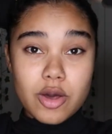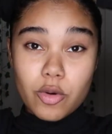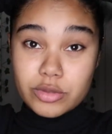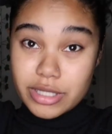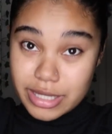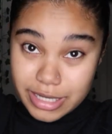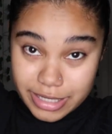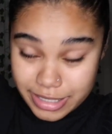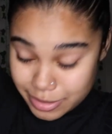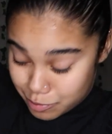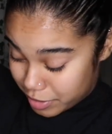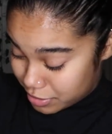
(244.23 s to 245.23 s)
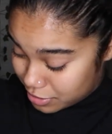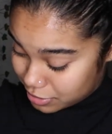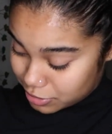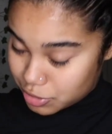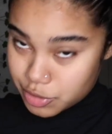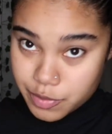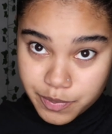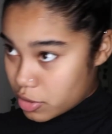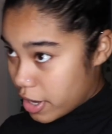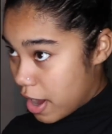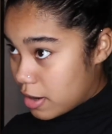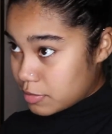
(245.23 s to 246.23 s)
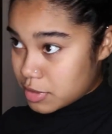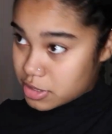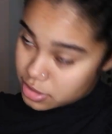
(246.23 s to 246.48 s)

the only thing I can basically do. So yeah, I'm just